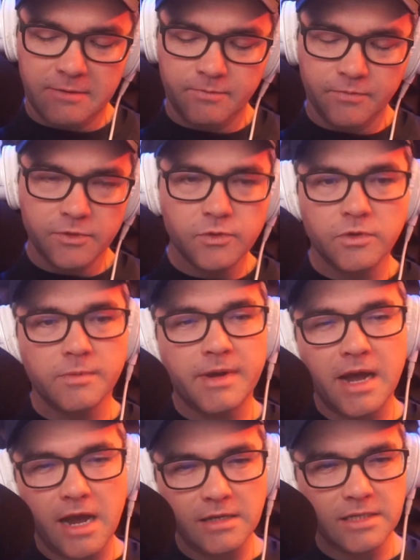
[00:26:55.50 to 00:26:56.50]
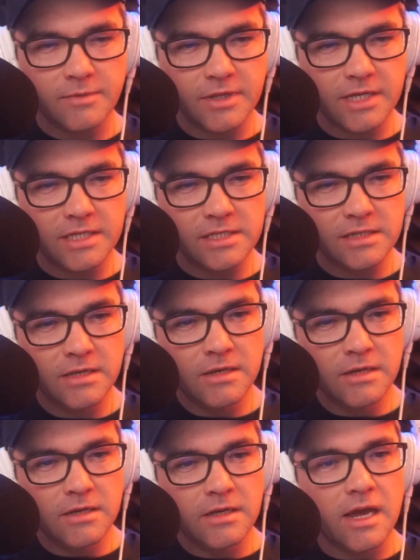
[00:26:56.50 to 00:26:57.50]
talk about how some of these,
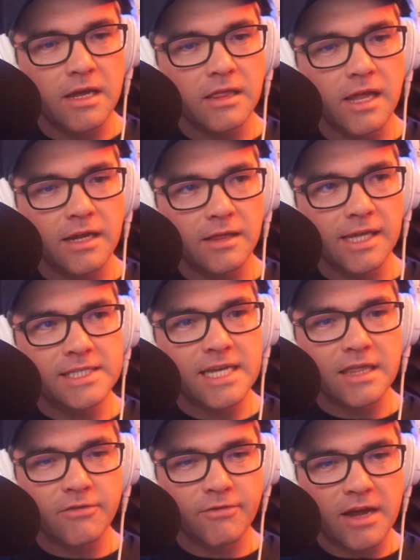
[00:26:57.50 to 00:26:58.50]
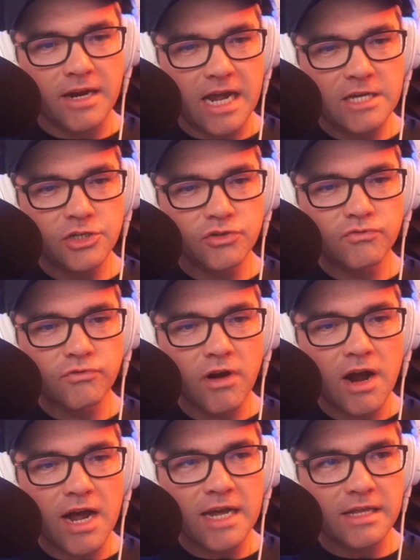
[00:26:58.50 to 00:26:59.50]
let's get the foundation
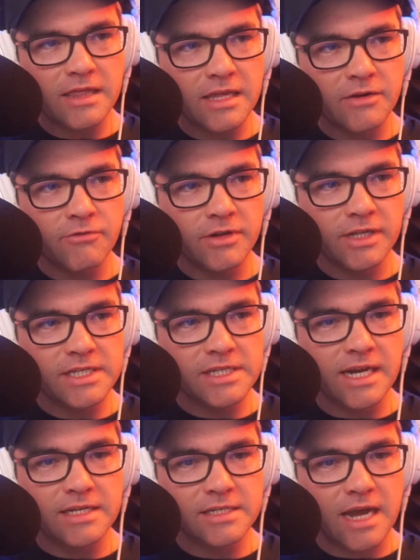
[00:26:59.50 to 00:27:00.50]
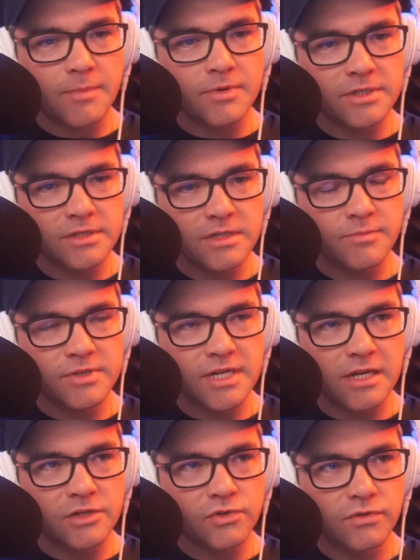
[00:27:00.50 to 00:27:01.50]
right, and then really start to tap into the
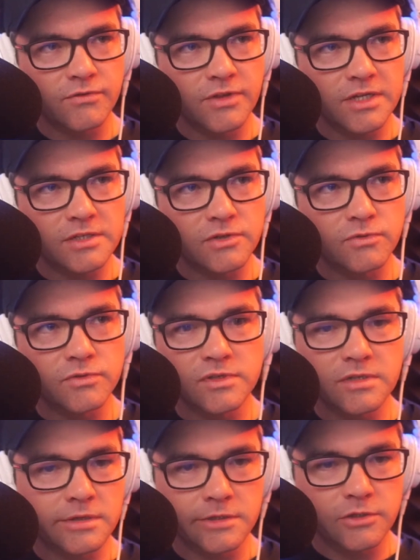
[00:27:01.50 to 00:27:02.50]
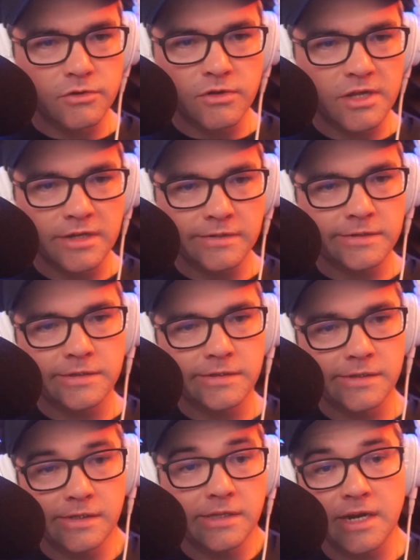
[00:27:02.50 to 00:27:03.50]
potential of these tools to do things
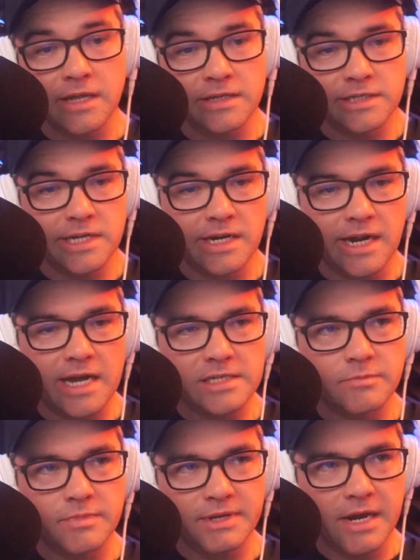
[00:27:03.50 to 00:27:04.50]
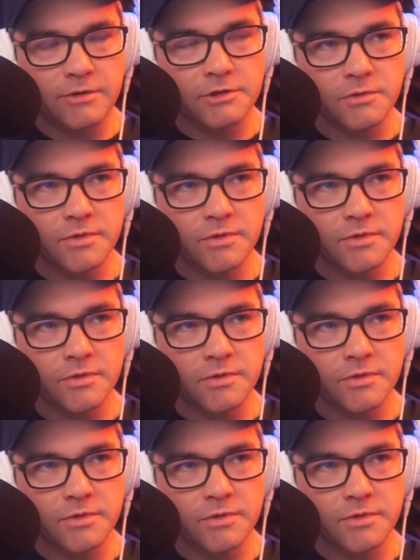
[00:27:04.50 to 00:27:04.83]
that other tech hasn't been able to do in the